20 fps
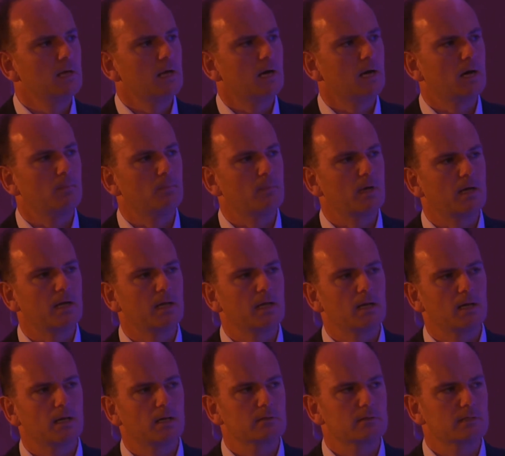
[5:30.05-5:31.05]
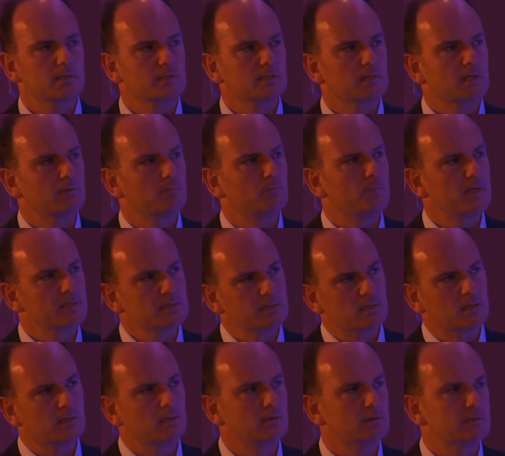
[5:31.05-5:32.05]
And that allows us to give
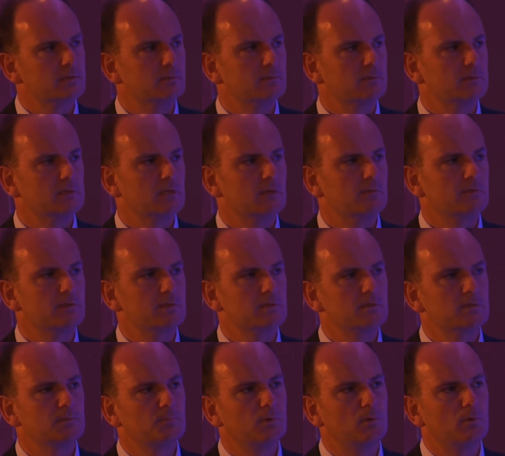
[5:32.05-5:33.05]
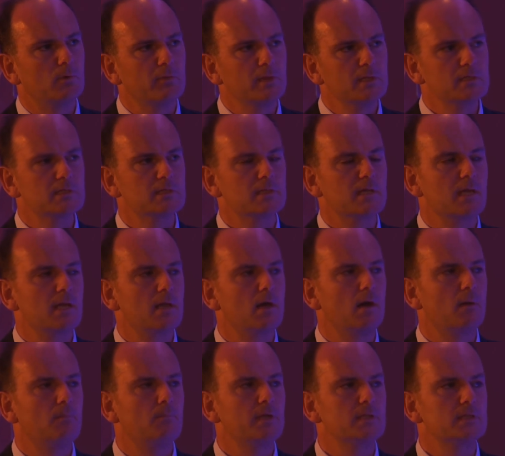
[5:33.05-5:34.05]
best-in-class service and support. This is
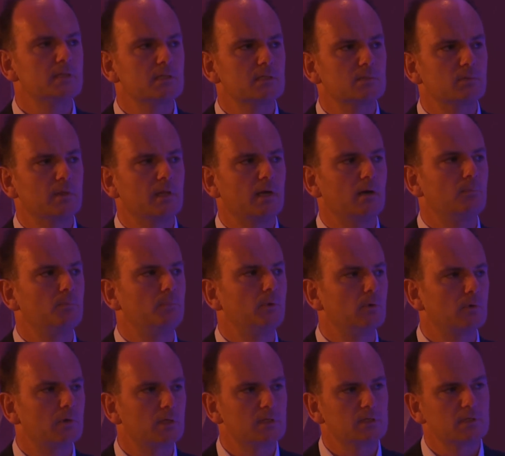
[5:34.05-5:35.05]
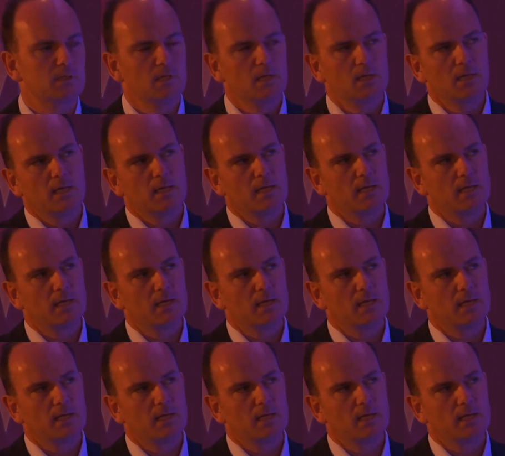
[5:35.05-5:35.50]
a business without borders.